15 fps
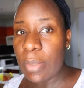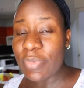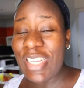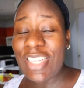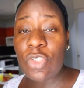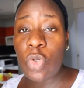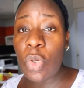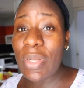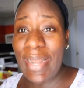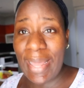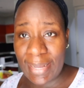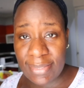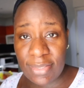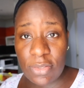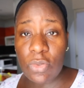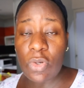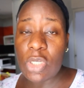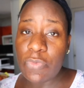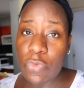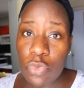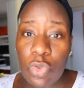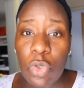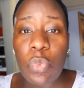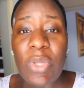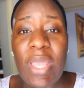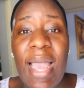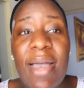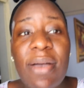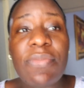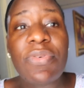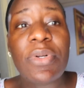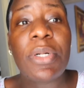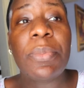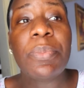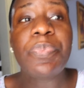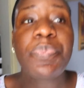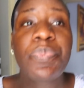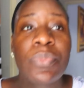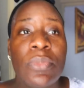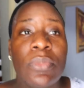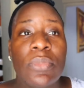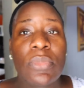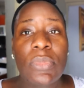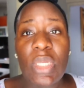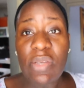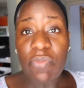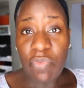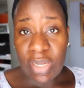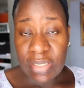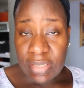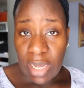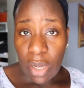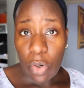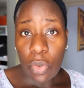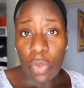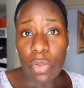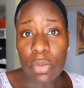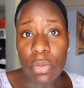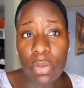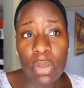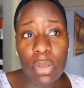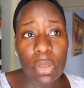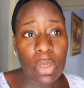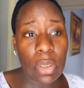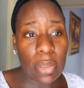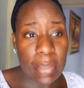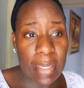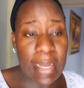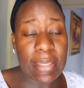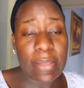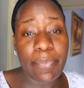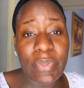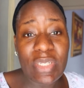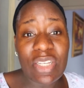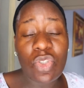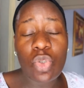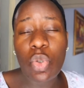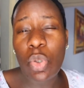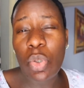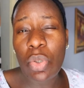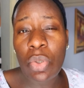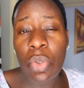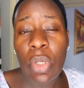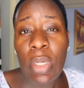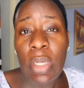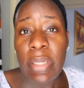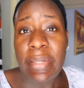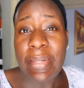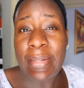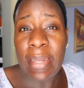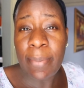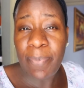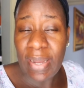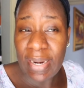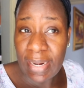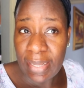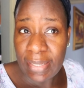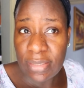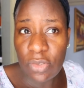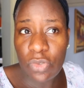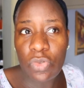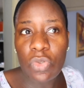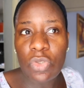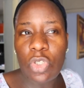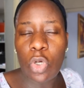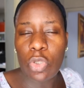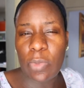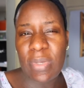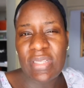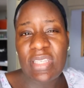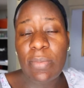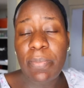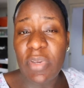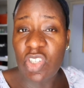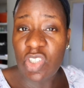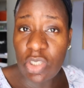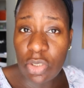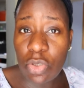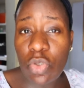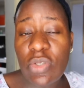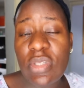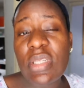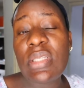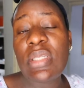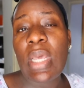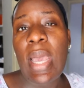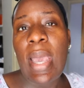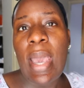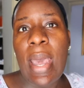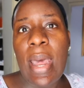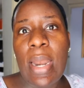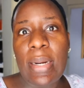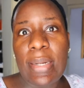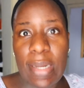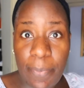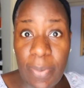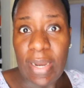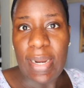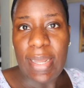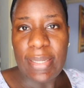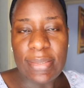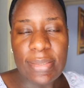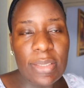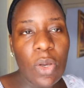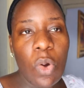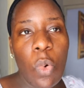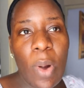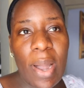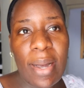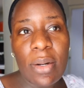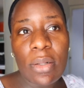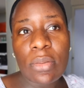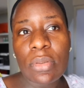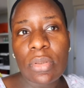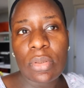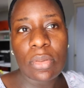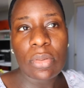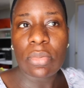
there's no light, even though we have inverter on. Yeah, but there's no NEPA light, so the automatic machine uses NEPA light, while